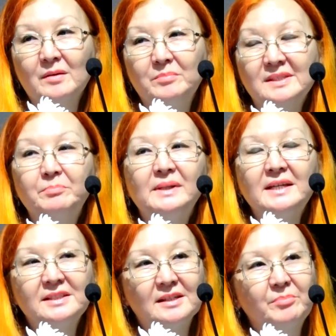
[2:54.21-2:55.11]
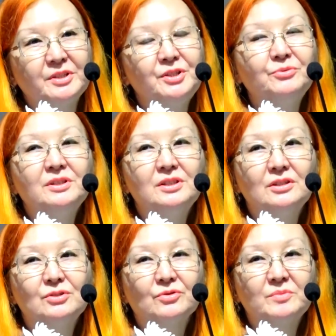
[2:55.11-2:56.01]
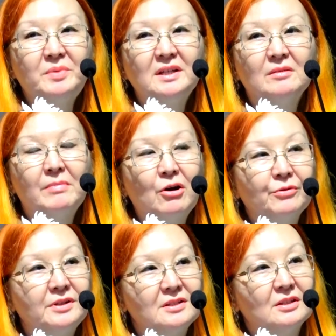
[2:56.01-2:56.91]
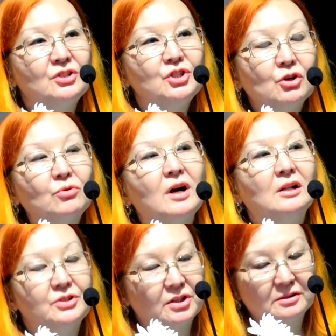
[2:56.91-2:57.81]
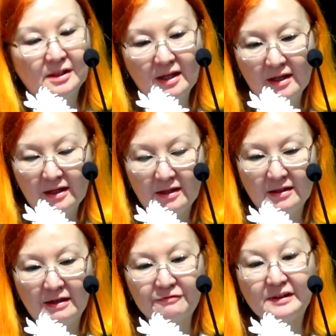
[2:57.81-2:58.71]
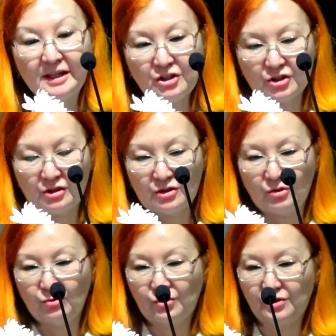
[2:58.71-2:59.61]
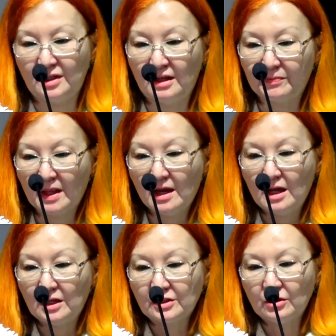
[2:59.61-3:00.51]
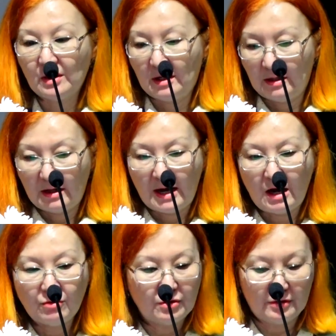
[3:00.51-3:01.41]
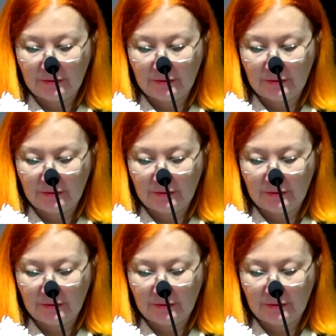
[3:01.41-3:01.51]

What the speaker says: splendid opportunity to speak about this geocultural affiliation, so to say. So how